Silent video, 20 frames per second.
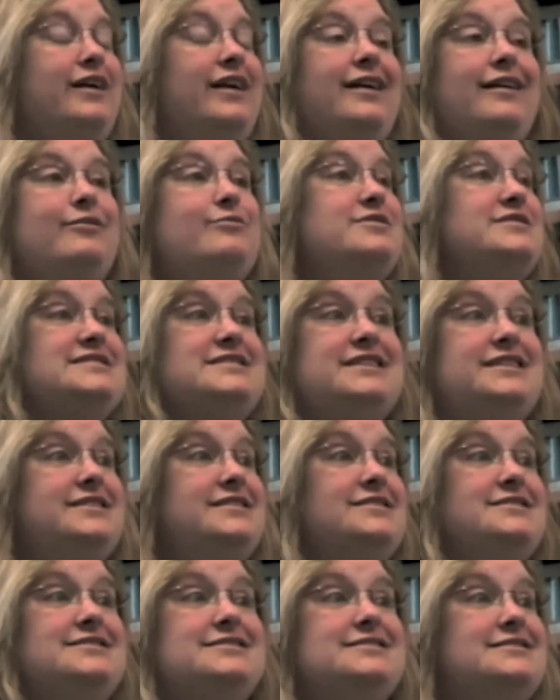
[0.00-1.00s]
it was
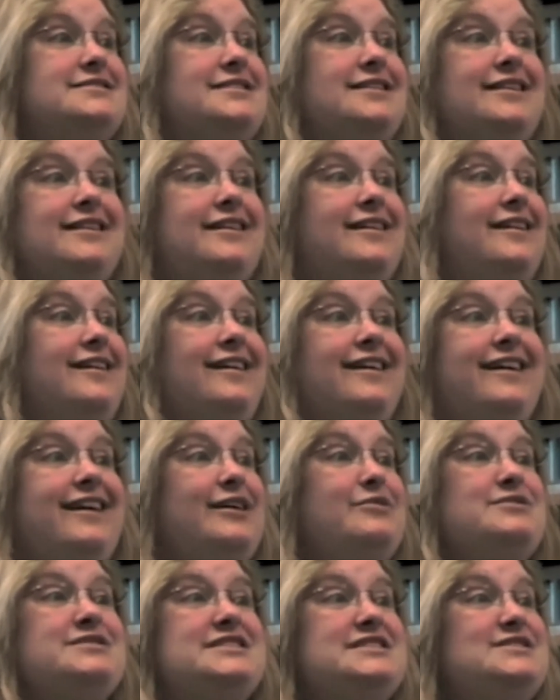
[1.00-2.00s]
his
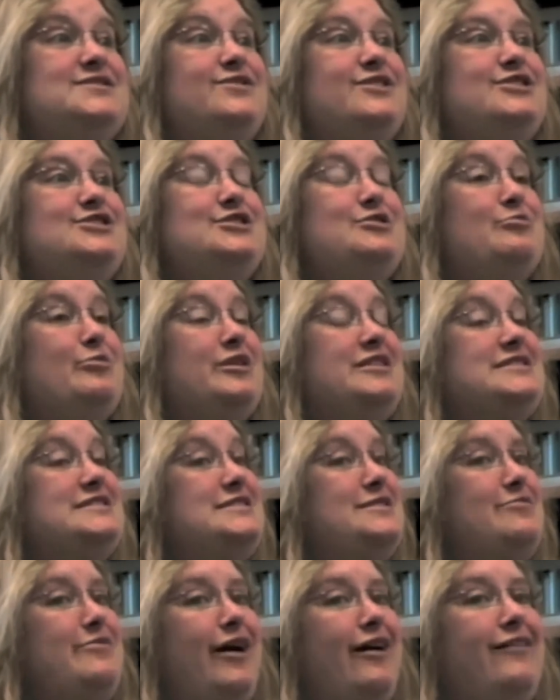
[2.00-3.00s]
it was his vision, but
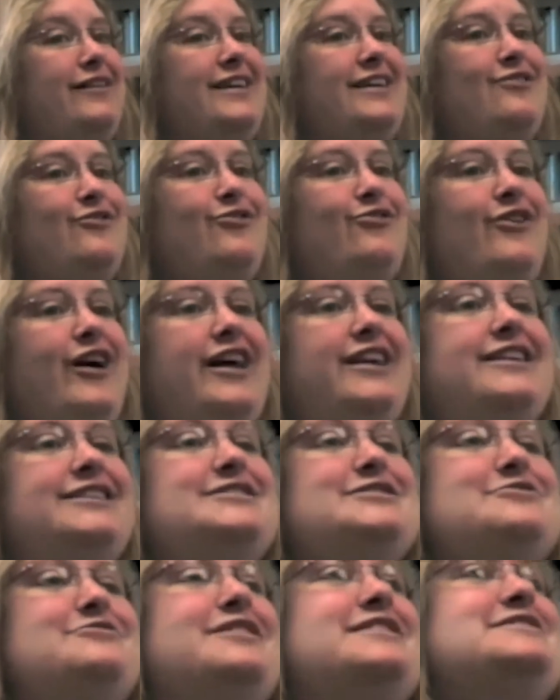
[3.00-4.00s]
somehow he fed
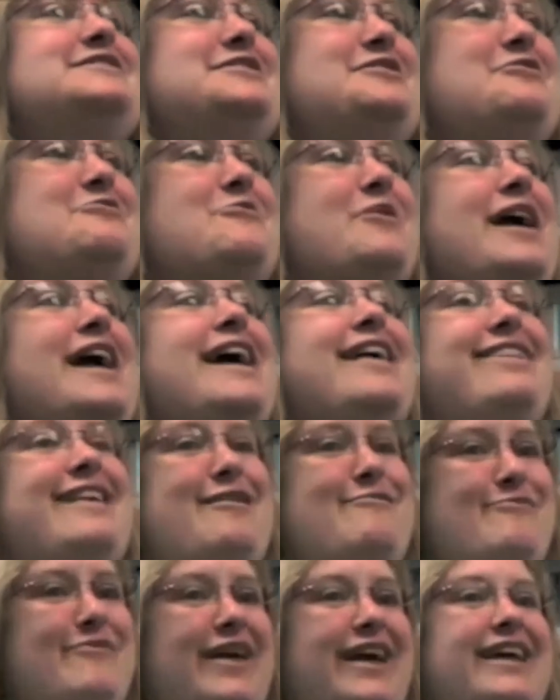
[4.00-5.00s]
it to us in a way
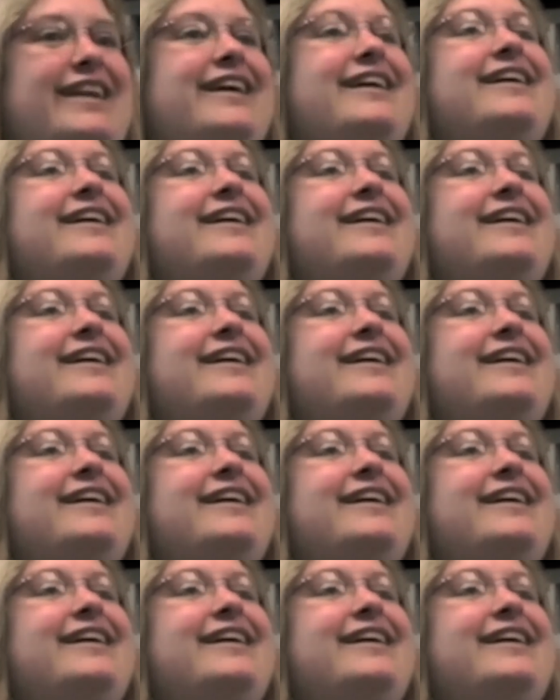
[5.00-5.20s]
that made